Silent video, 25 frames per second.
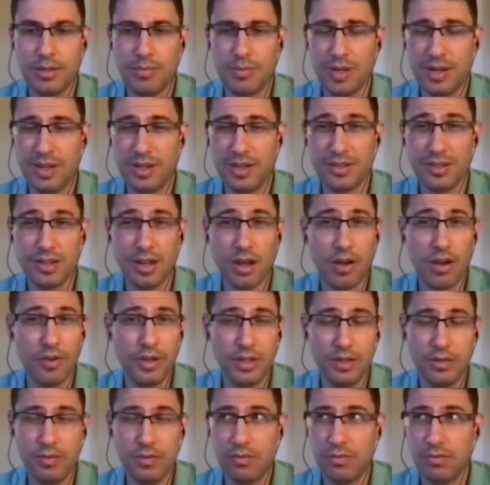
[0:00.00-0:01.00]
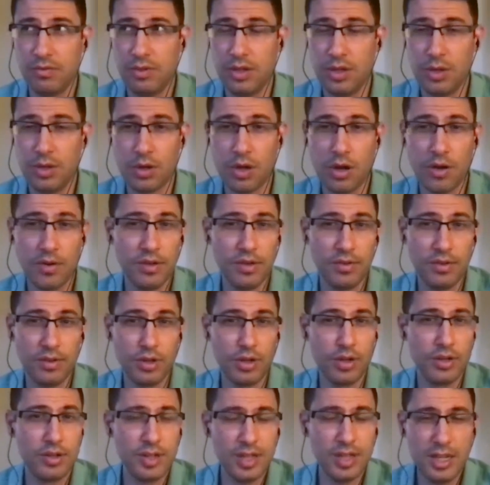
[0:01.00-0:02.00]
I mean, a solid, call it
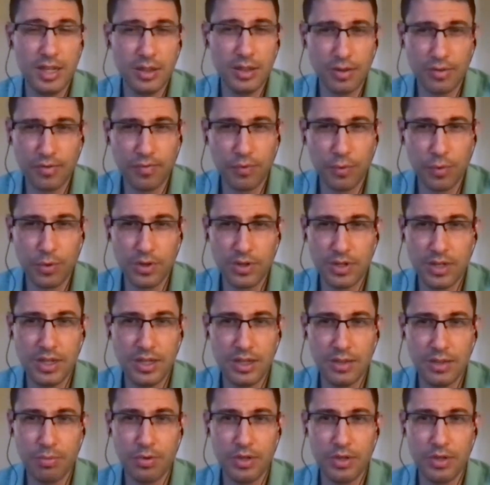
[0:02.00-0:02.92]
13th or 14th